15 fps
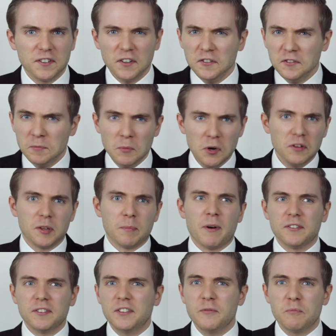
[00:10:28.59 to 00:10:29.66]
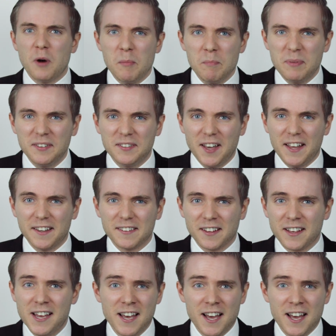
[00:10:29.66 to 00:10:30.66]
is a small deposit of 1%.